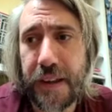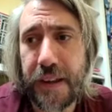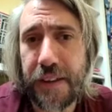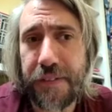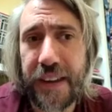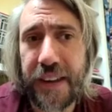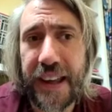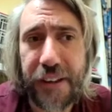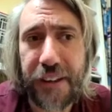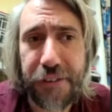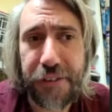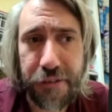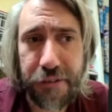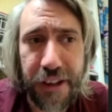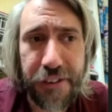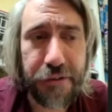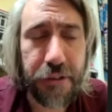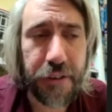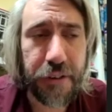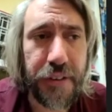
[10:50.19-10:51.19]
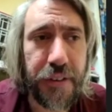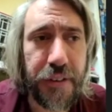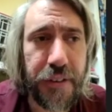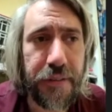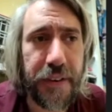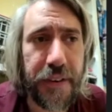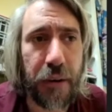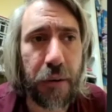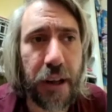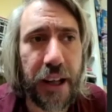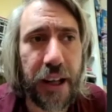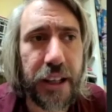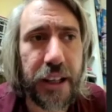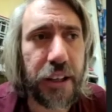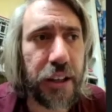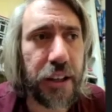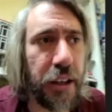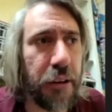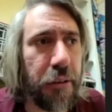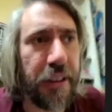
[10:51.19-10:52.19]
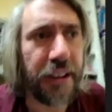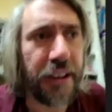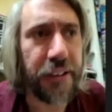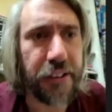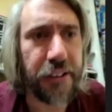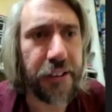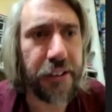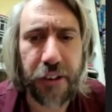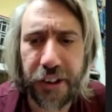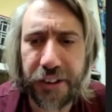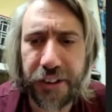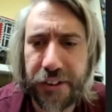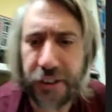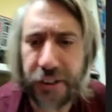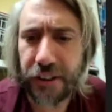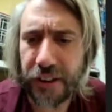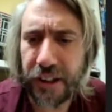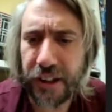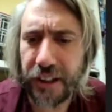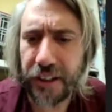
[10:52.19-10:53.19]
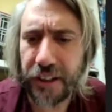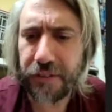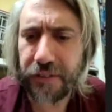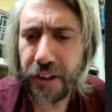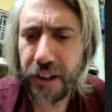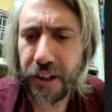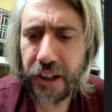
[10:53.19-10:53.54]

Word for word: if you get stressed or if you feel like you know things are starting to kind of